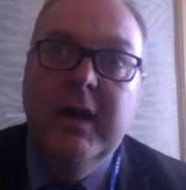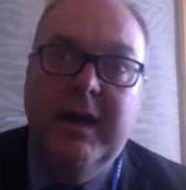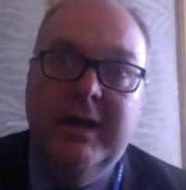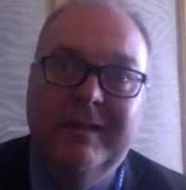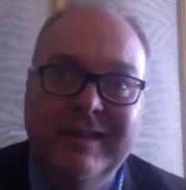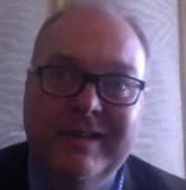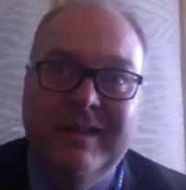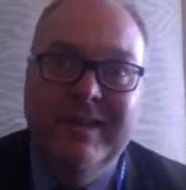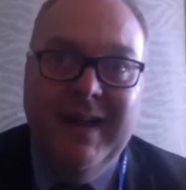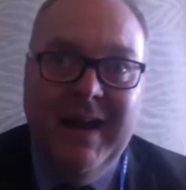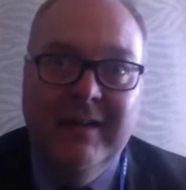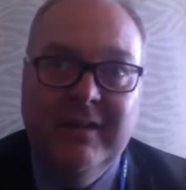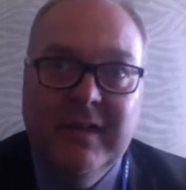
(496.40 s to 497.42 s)
assistant
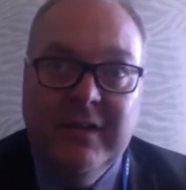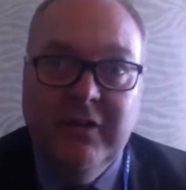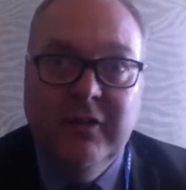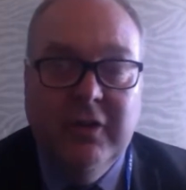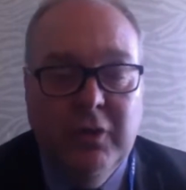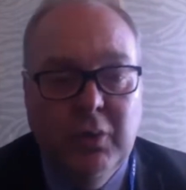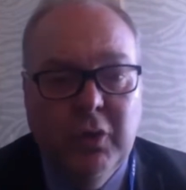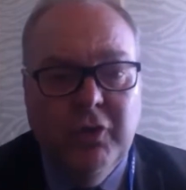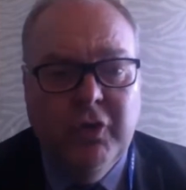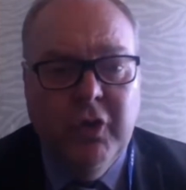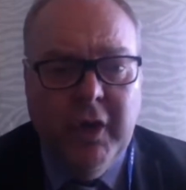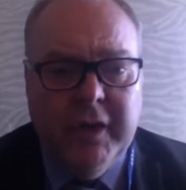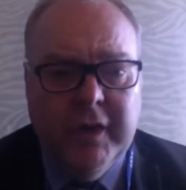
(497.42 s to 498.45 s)
head teachers that will
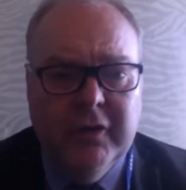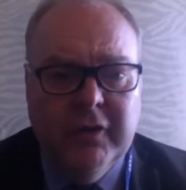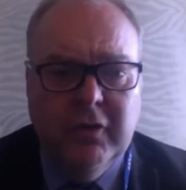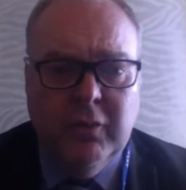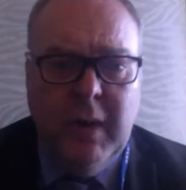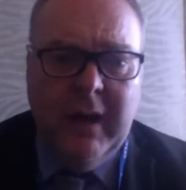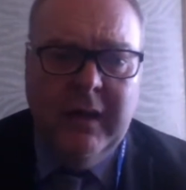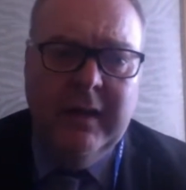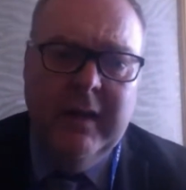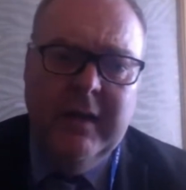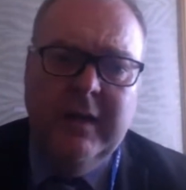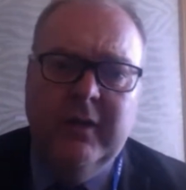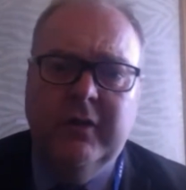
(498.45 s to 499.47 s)
join us as well
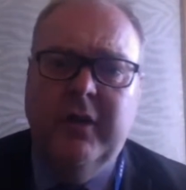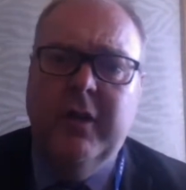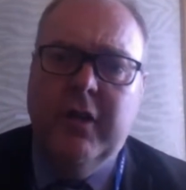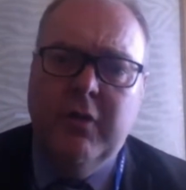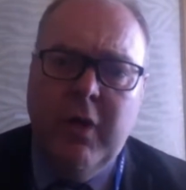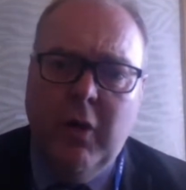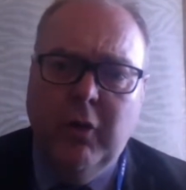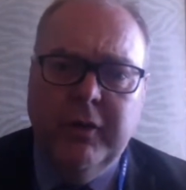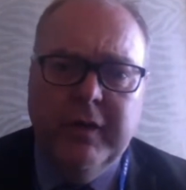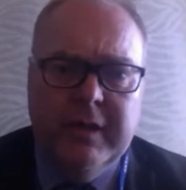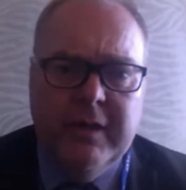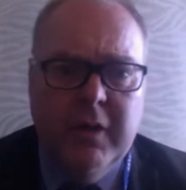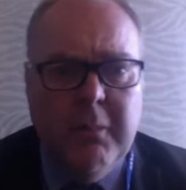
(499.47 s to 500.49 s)
because of the growth
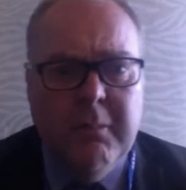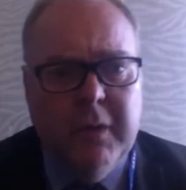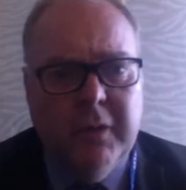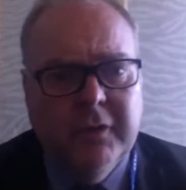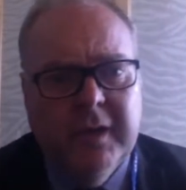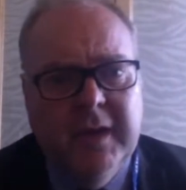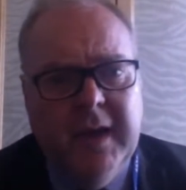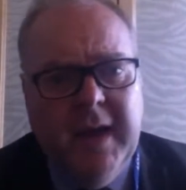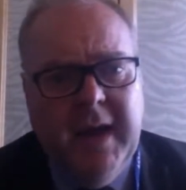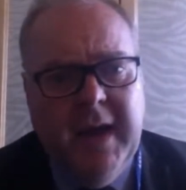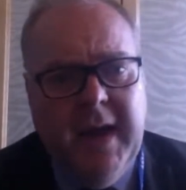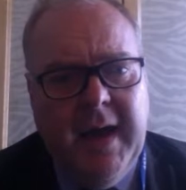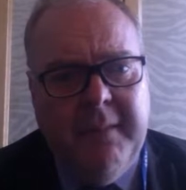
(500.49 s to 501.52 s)
in numbers.
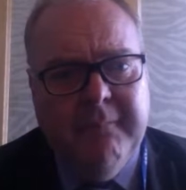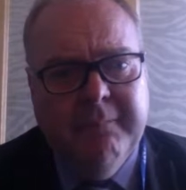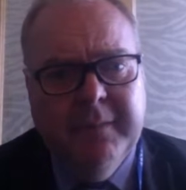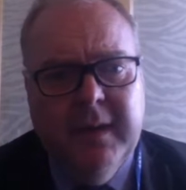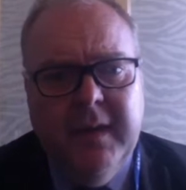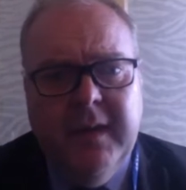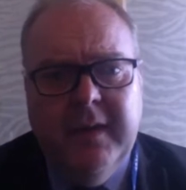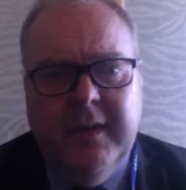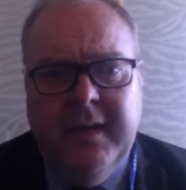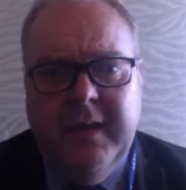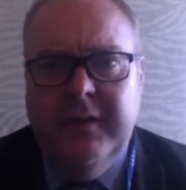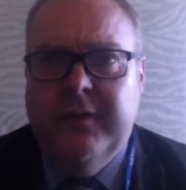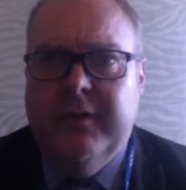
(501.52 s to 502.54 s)

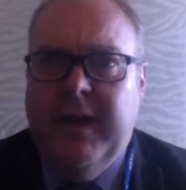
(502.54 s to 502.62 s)
There's